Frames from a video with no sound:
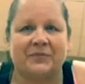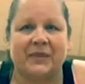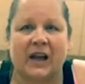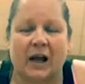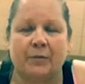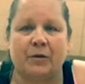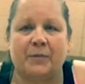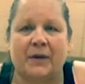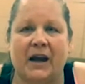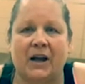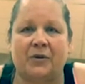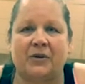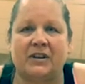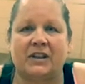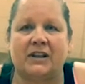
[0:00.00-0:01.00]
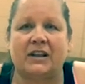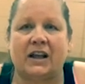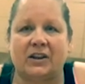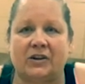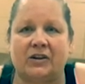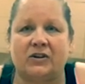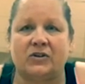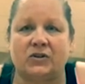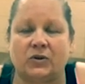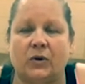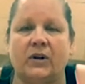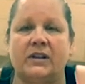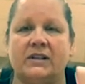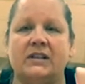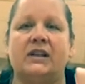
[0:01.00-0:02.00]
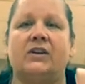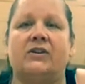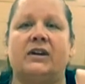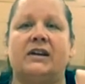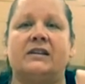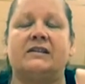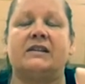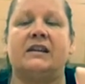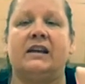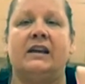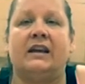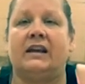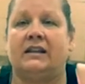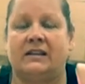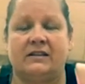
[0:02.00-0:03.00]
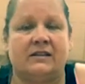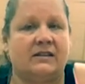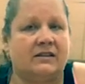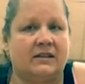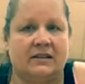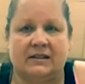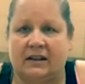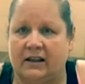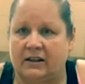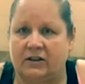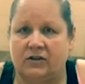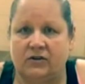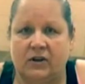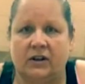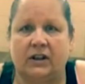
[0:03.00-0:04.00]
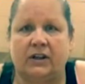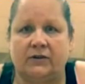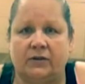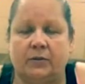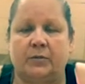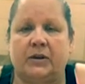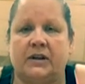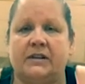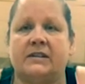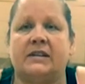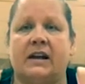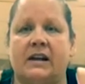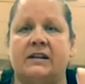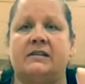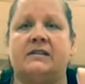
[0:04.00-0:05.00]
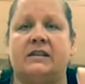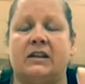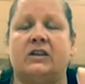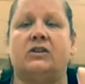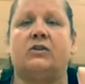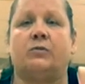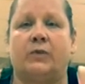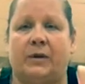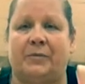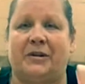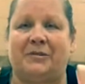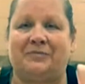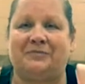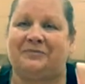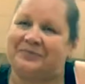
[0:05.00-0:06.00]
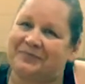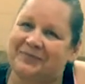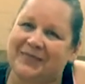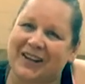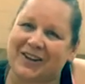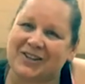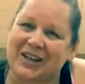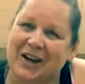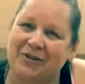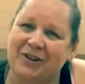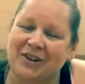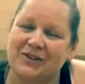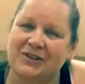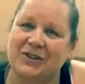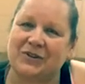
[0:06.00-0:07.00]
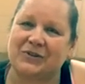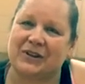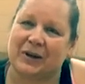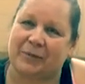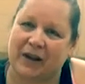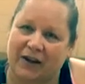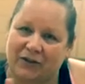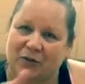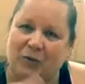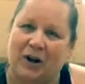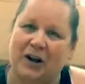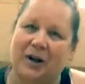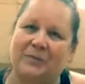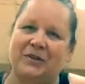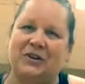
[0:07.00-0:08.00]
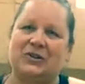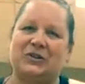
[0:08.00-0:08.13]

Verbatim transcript: I'll be back with another short series. This is designed strictly for plus size senior women. I'll chat with you soon. I'm gonna have to walk up there and